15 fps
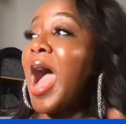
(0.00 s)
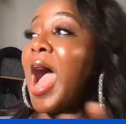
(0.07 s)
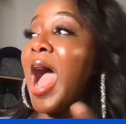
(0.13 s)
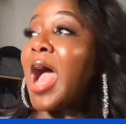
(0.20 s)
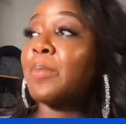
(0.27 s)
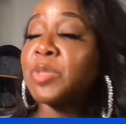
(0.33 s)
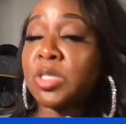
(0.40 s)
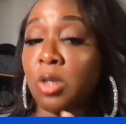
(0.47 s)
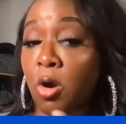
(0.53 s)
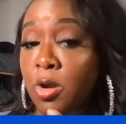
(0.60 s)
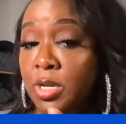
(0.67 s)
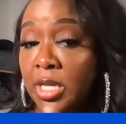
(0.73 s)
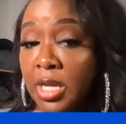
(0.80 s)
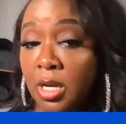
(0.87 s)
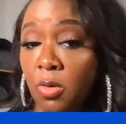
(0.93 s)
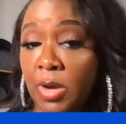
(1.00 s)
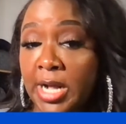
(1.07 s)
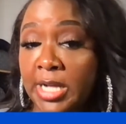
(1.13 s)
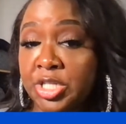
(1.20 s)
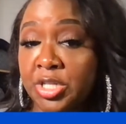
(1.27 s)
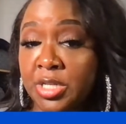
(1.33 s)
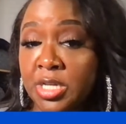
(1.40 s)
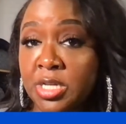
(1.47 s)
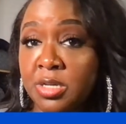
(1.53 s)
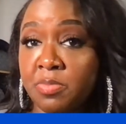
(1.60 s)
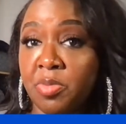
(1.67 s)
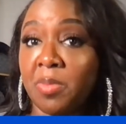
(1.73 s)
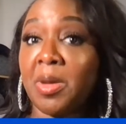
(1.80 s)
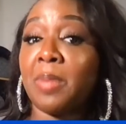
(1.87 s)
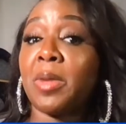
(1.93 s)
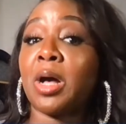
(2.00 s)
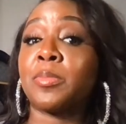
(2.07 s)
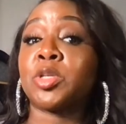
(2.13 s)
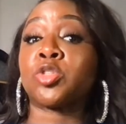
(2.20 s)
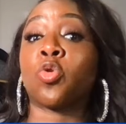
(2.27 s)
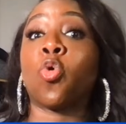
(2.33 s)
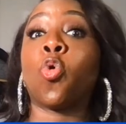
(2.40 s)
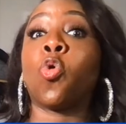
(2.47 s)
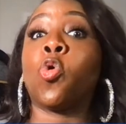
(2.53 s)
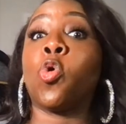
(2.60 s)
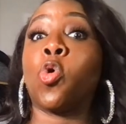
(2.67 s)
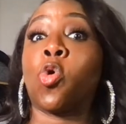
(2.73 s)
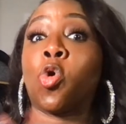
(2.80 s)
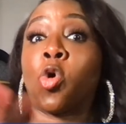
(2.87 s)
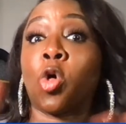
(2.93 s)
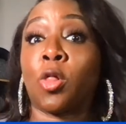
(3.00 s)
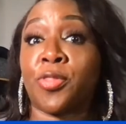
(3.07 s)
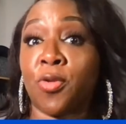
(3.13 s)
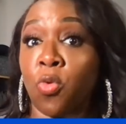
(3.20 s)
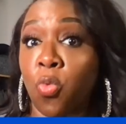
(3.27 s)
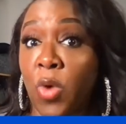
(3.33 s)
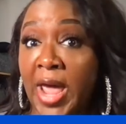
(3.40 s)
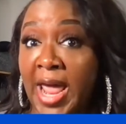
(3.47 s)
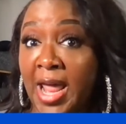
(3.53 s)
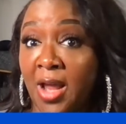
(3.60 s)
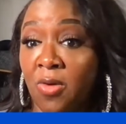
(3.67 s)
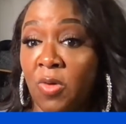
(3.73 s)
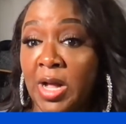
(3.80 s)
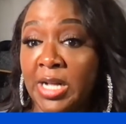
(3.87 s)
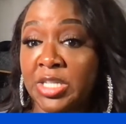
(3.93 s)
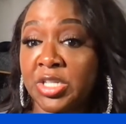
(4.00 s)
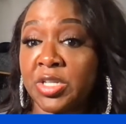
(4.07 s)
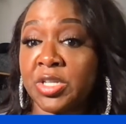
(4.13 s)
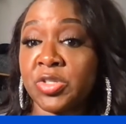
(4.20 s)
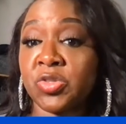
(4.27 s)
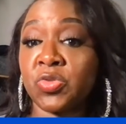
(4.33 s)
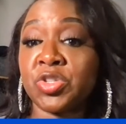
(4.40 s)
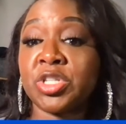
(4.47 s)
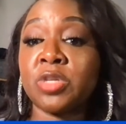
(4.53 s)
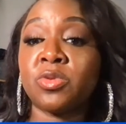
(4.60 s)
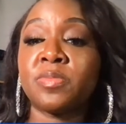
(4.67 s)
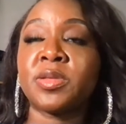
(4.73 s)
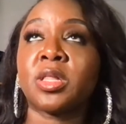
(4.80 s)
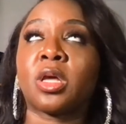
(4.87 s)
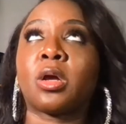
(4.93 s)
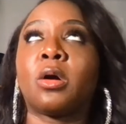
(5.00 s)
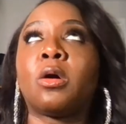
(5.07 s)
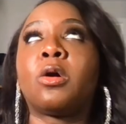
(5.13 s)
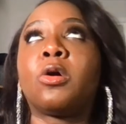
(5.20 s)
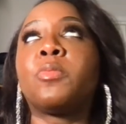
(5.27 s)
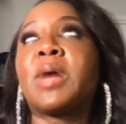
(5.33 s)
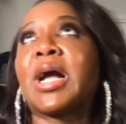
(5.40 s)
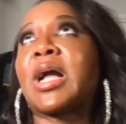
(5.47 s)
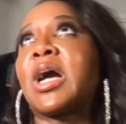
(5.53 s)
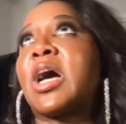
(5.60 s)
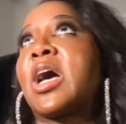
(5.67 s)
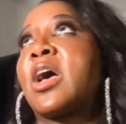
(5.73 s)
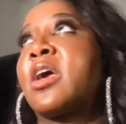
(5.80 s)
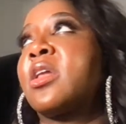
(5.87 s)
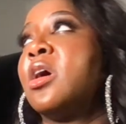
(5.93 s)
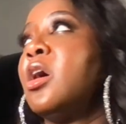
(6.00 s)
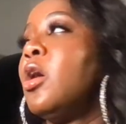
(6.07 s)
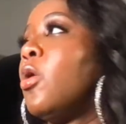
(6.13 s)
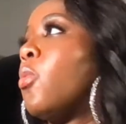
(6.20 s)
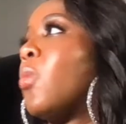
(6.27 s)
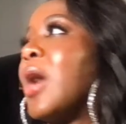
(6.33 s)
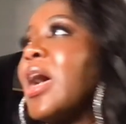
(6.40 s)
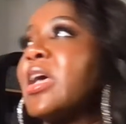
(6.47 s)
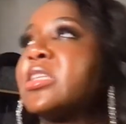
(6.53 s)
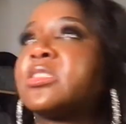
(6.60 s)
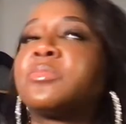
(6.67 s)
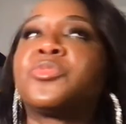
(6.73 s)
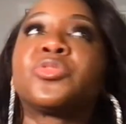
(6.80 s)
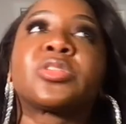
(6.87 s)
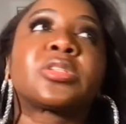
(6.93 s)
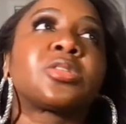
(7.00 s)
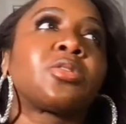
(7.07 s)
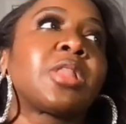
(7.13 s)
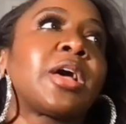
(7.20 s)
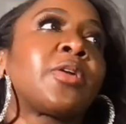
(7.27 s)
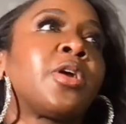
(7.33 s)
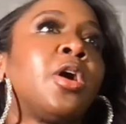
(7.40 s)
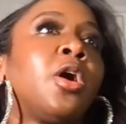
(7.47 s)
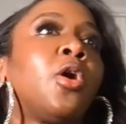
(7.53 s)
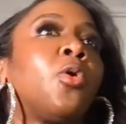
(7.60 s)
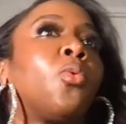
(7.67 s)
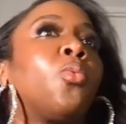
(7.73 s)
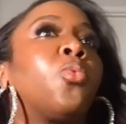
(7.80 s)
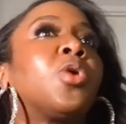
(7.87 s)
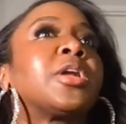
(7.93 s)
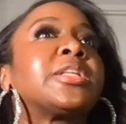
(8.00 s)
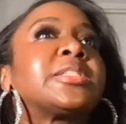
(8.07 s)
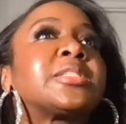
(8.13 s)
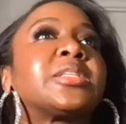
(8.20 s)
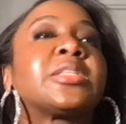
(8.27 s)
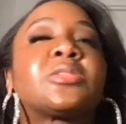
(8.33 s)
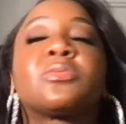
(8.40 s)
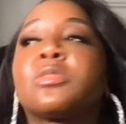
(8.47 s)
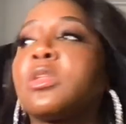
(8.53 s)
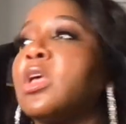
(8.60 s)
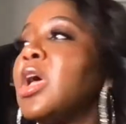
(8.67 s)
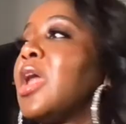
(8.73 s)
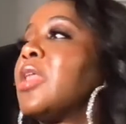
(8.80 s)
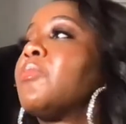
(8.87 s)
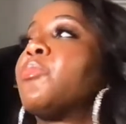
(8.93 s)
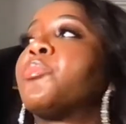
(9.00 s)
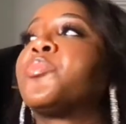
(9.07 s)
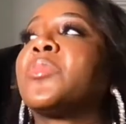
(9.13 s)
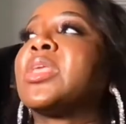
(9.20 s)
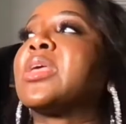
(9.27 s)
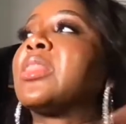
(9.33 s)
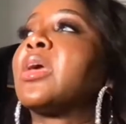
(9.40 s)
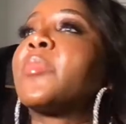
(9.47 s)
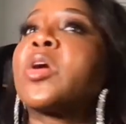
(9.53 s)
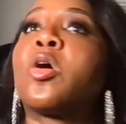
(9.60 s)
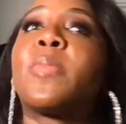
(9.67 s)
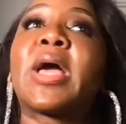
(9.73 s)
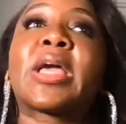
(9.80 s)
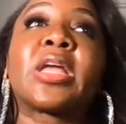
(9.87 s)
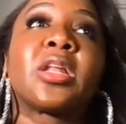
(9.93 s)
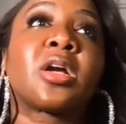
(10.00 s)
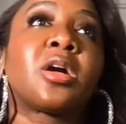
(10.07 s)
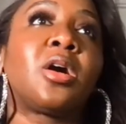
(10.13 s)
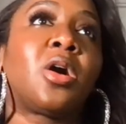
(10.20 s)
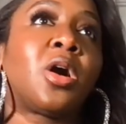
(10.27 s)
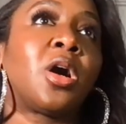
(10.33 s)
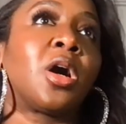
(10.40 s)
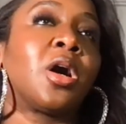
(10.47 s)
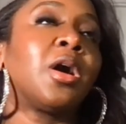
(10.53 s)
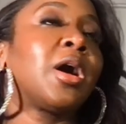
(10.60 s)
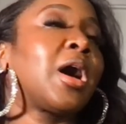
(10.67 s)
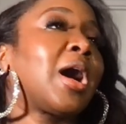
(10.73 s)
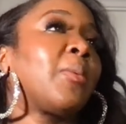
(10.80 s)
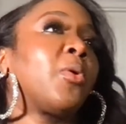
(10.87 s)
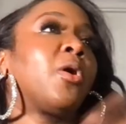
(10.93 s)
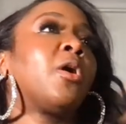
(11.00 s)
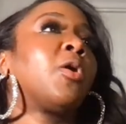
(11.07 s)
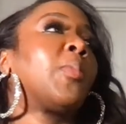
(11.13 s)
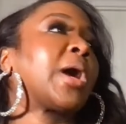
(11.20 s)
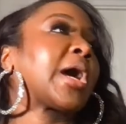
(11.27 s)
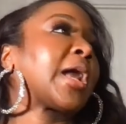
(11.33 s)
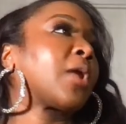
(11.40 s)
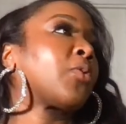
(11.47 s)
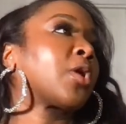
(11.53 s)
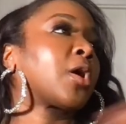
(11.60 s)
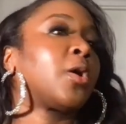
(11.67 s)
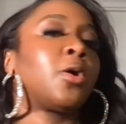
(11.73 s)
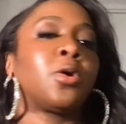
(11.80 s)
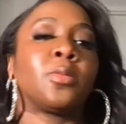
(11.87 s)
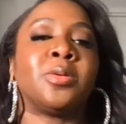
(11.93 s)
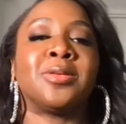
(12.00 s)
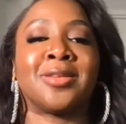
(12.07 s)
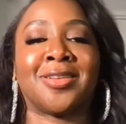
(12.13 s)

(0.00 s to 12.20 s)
I'm starting to get crotchety, but my mom is all the way crotchety. So she would be like, oh my God, why is the music so loud? What is this? Let me go back in the car. I'm, oh my God, I want to go home.